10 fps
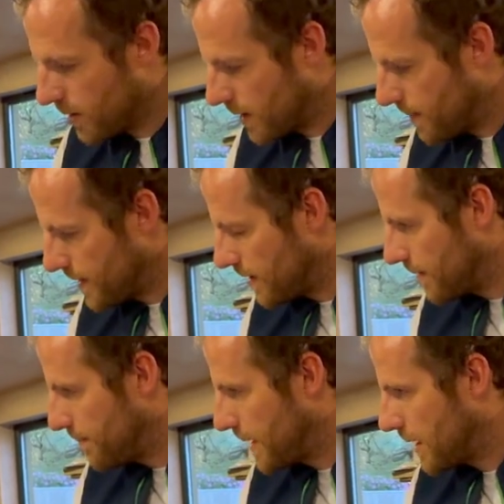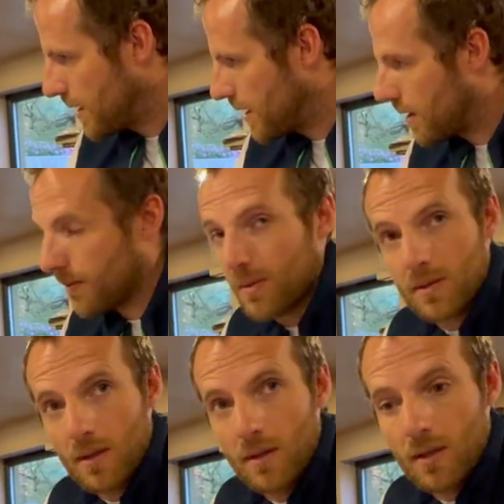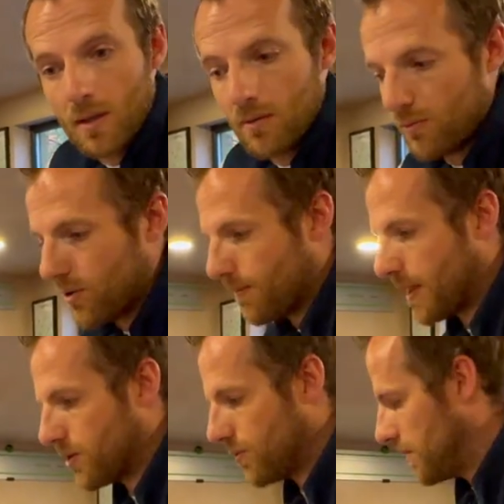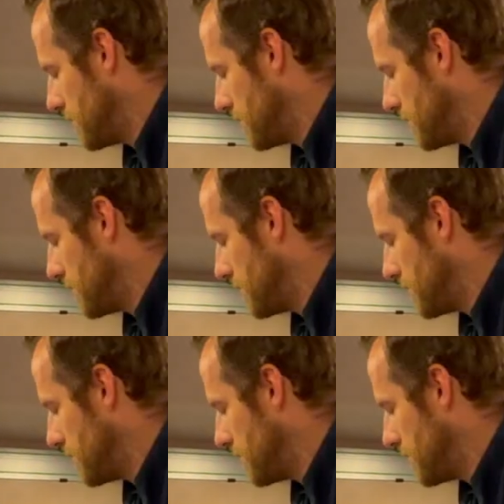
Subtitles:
it could be something big, it could be something rudimentary.